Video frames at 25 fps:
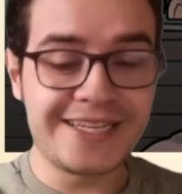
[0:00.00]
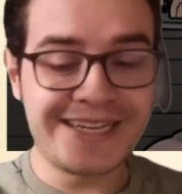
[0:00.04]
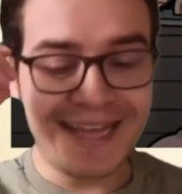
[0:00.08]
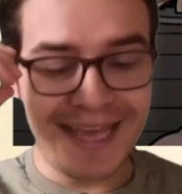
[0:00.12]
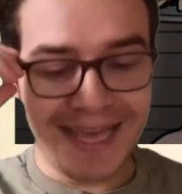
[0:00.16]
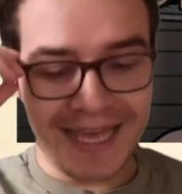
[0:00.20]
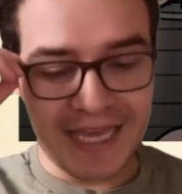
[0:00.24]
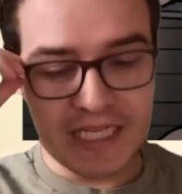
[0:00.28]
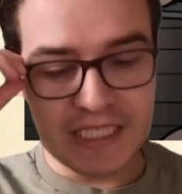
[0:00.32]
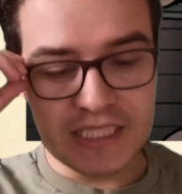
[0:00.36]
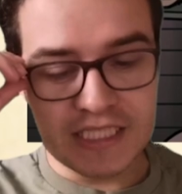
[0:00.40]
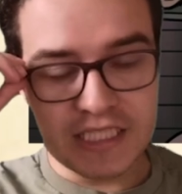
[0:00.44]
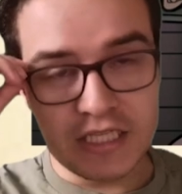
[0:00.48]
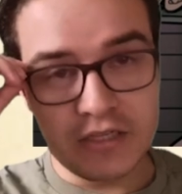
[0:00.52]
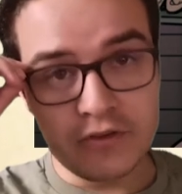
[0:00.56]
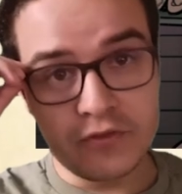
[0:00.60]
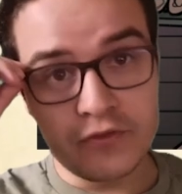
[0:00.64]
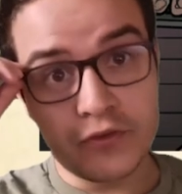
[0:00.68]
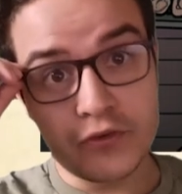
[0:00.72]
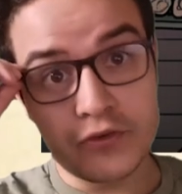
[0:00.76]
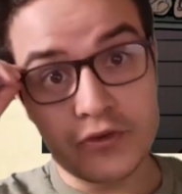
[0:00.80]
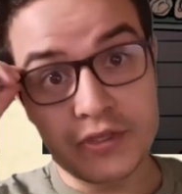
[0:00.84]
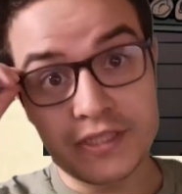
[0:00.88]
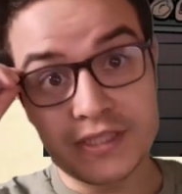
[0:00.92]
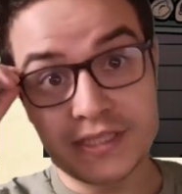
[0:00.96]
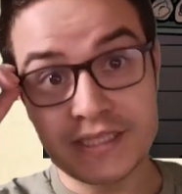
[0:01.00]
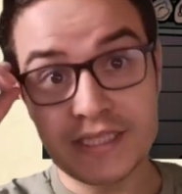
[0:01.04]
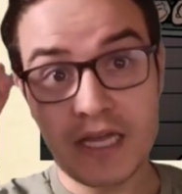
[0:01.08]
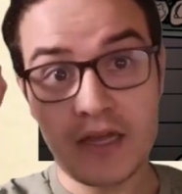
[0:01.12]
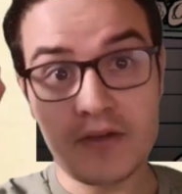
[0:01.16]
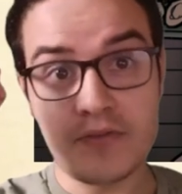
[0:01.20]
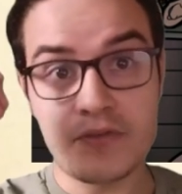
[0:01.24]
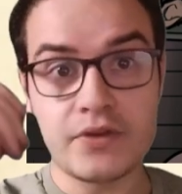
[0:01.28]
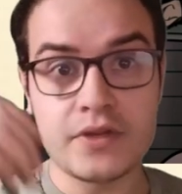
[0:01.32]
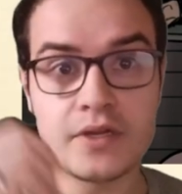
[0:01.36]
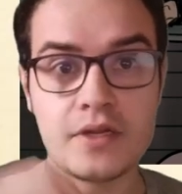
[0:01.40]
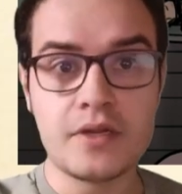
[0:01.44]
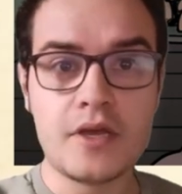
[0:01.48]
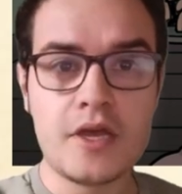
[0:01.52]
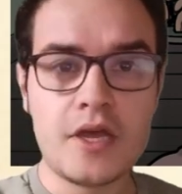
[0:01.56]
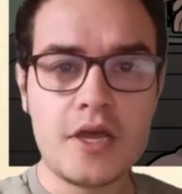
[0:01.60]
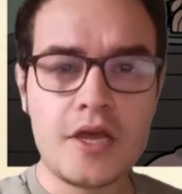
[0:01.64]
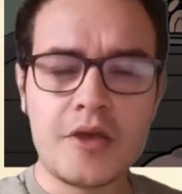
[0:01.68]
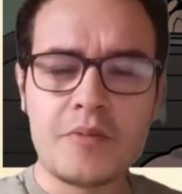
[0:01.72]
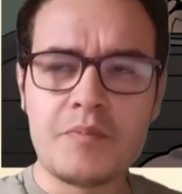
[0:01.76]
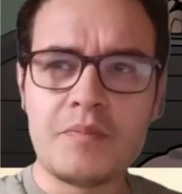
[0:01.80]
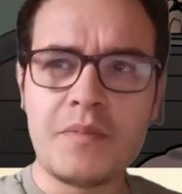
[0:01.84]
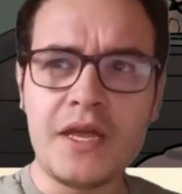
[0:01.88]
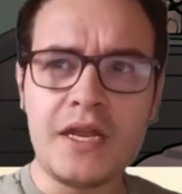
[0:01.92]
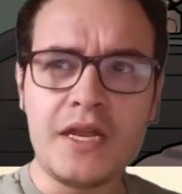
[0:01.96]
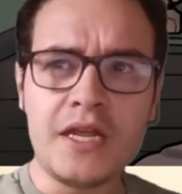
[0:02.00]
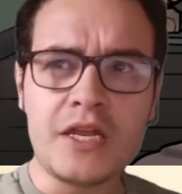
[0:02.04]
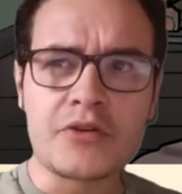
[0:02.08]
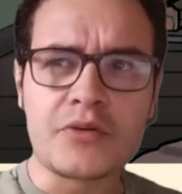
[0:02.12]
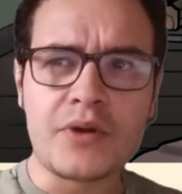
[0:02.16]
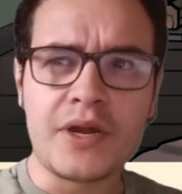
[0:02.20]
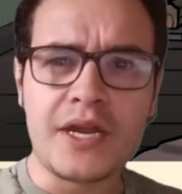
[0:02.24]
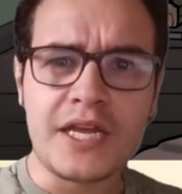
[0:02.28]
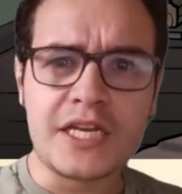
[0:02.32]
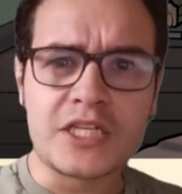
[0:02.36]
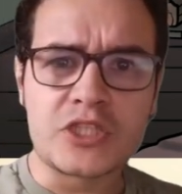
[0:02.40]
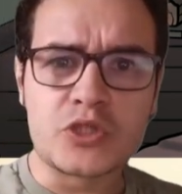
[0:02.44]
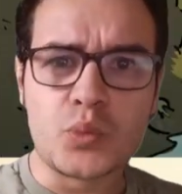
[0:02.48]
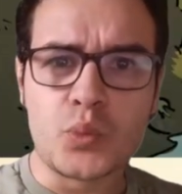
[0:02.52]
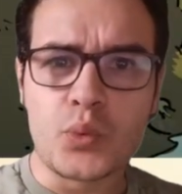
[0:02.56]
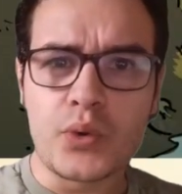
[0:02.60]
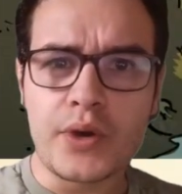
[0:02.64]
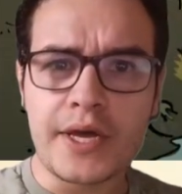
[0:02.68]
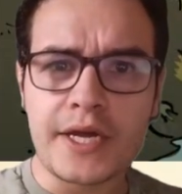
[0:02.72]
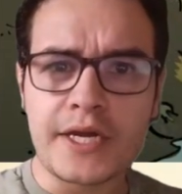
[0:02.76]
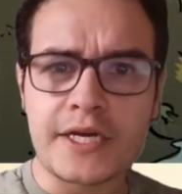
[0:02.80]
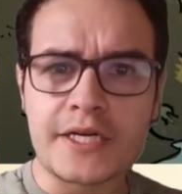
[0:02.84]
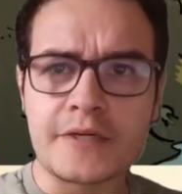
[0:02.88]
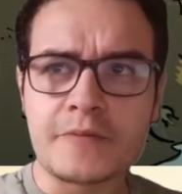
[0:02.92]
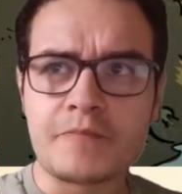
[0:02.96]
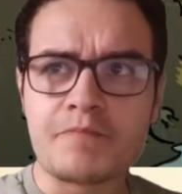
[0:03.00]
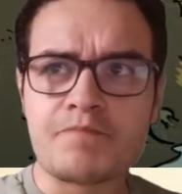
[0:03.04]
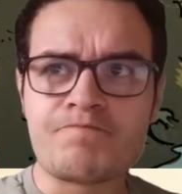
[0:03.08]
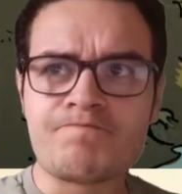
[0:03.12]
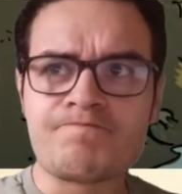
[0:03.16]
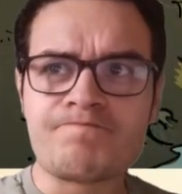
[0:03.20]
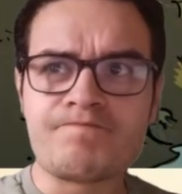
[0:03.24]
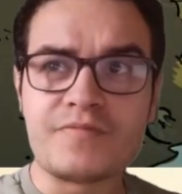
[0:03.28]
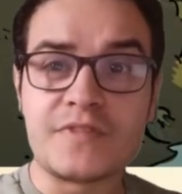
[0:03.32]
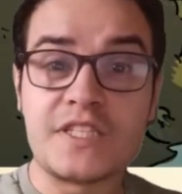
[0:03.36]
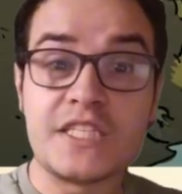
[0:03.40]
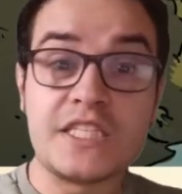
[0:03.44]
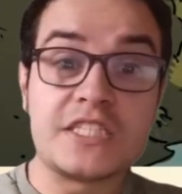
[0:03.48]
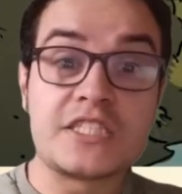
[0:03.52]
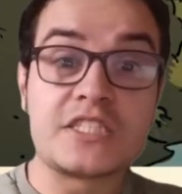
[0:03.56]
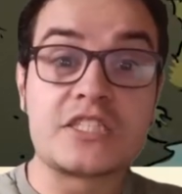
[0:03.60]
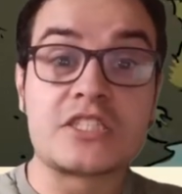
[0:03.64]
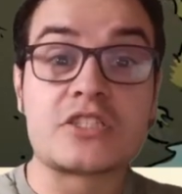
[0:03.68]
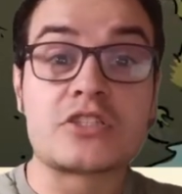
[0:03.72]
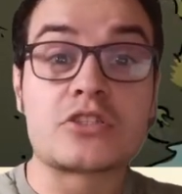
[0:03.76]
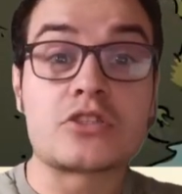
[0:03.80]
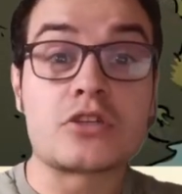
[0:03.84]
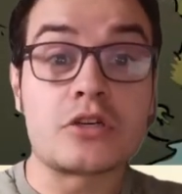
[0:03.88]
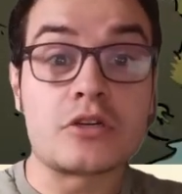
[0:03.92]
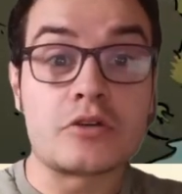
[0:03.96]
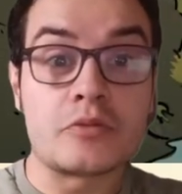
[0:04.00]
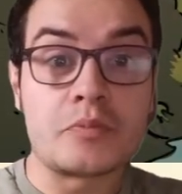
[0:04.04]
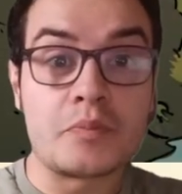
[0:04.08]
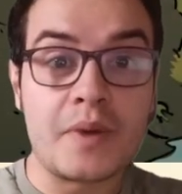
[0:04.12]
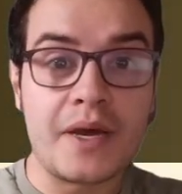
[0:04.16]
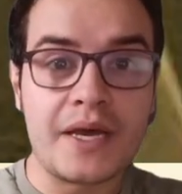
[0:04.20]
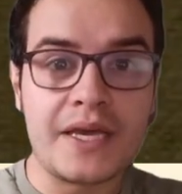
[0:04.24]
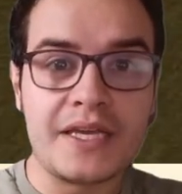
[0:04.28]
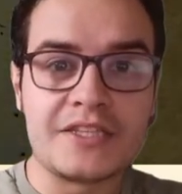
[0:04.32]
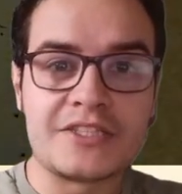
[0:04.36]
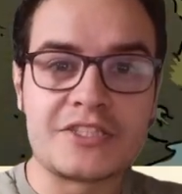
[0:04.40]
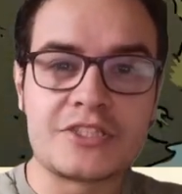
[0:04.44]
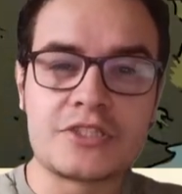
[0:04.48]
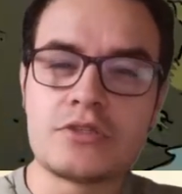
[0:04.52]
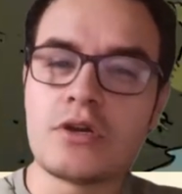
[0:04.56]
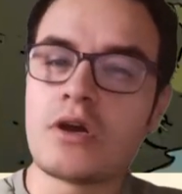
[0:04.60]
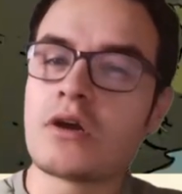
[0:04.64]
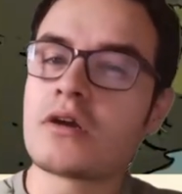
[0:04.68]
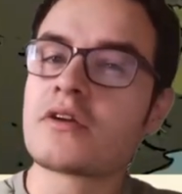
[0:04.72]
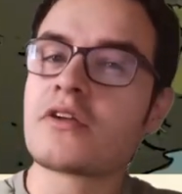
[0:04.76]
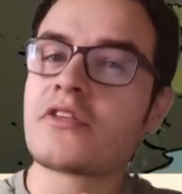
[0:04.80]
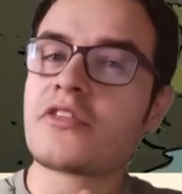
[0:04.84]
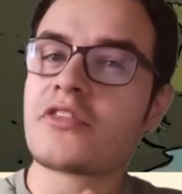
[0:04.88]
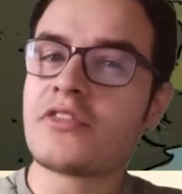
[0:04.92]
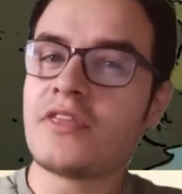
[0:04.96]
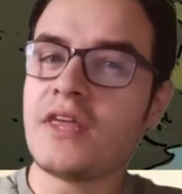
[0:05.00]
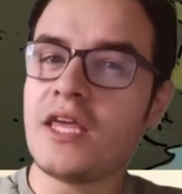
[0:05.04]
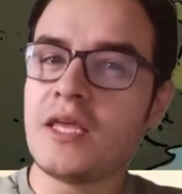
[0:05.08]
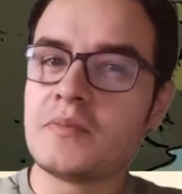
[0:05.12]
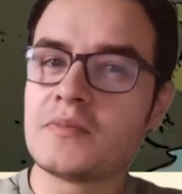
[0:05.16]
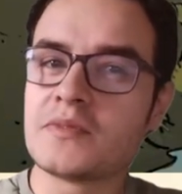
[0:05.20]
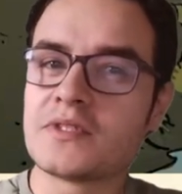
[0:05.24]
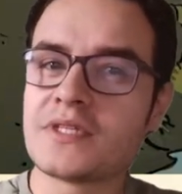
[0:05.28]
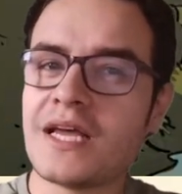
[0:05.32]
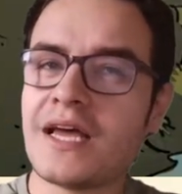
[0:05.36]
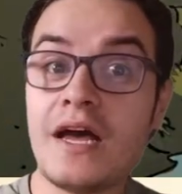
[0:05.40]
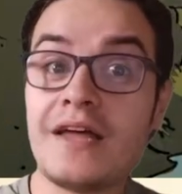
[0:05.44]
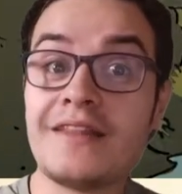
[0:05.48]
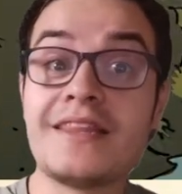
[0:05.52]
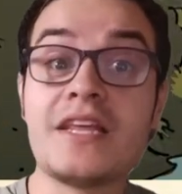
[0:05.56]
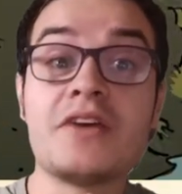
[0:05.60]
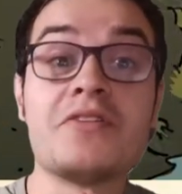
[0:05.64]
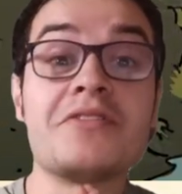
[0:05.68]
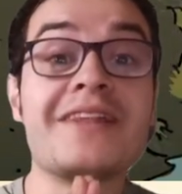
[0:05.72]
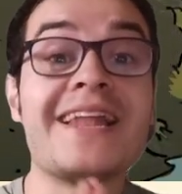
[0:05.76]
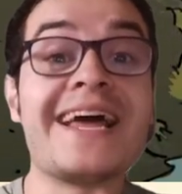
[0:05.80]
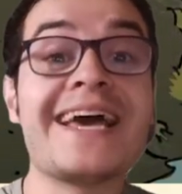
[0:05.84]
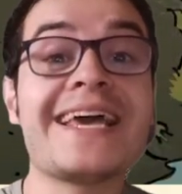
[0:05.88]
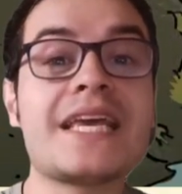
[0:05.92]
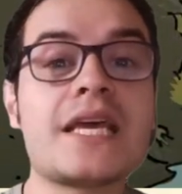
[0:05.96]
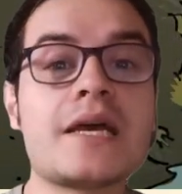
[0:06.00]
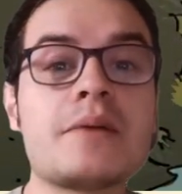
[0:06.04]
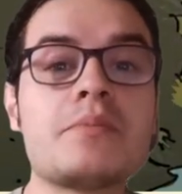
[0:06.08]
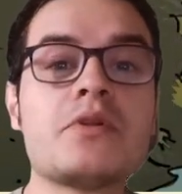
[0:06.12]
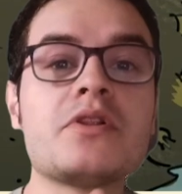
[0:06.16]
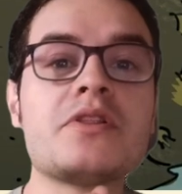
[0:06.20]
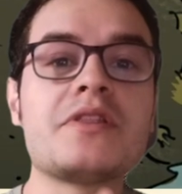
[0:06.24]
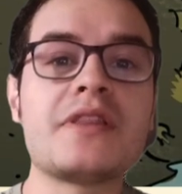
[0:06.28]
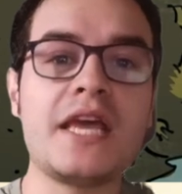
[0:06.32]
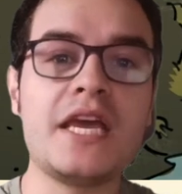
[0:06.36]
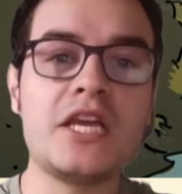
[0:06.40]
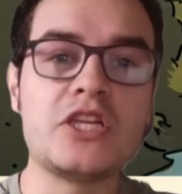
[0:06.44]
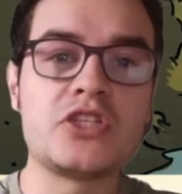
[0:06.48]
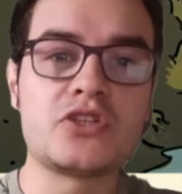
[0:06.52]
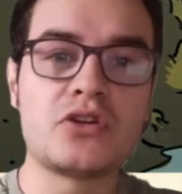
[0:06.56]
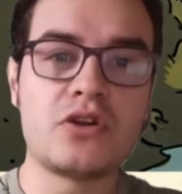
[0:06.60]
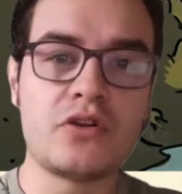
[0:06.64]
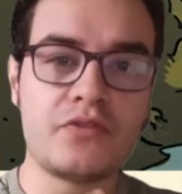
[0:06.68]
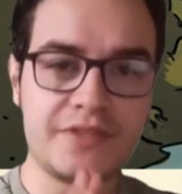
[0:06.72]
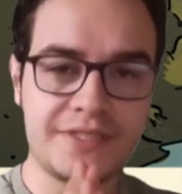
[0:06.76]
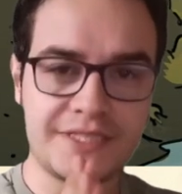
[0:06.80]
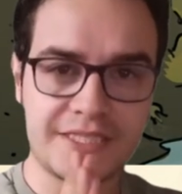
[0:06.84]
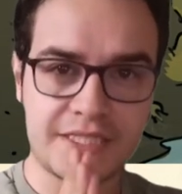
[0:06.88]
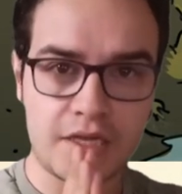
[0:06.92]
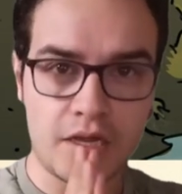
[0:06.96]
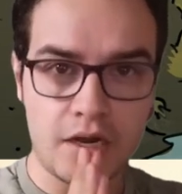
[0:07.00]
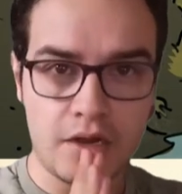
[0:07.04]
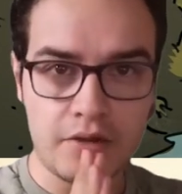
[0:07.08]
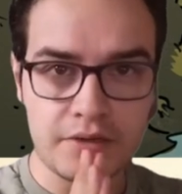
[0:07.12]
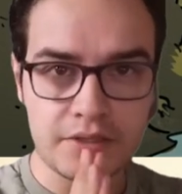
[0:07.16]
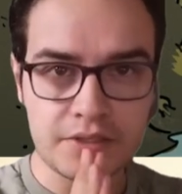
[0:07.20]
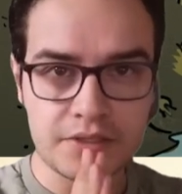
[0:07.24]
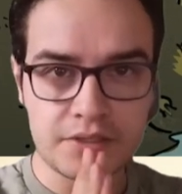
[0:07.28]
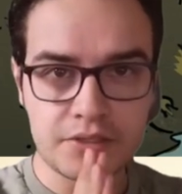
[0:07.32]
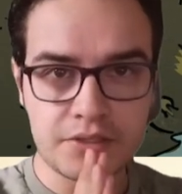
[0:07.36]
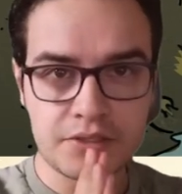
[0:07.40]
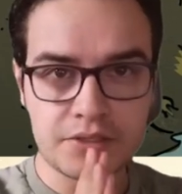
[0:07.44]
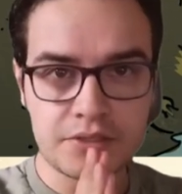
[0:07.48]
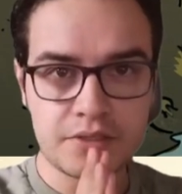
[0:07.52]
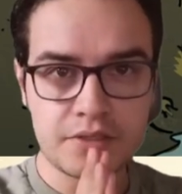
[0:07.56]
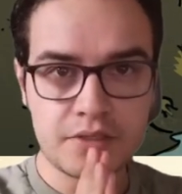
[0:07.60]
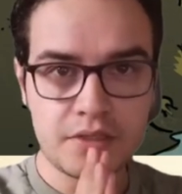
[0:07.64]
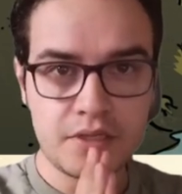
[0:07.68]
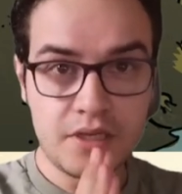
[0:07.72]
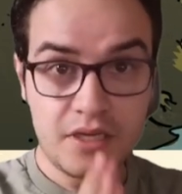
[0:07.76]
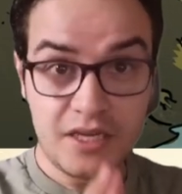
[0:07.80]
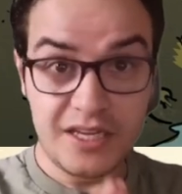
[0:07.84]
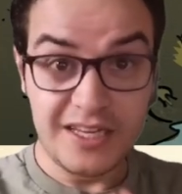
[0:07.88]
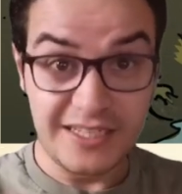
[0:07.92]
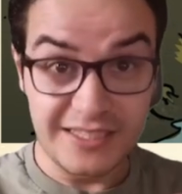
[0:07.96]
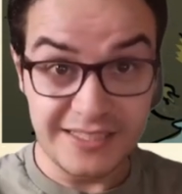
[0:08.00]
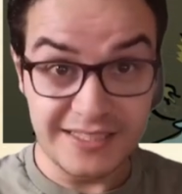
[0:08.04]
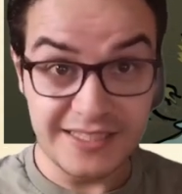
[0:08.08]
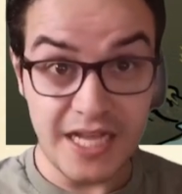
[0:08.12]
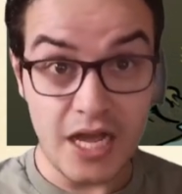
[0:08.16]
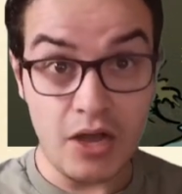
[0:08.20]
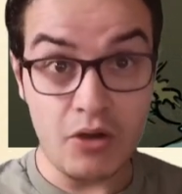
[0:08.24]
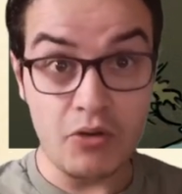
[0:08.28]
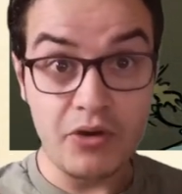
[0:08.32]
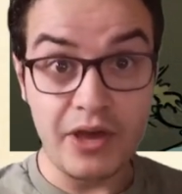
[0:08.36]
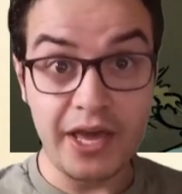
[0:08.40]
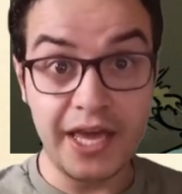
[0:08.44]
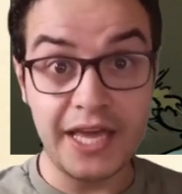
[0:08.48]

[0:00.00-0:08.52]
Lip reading: in 1847, many critics were disturbed by its dark themes and the unlikable nature of its characters. It is now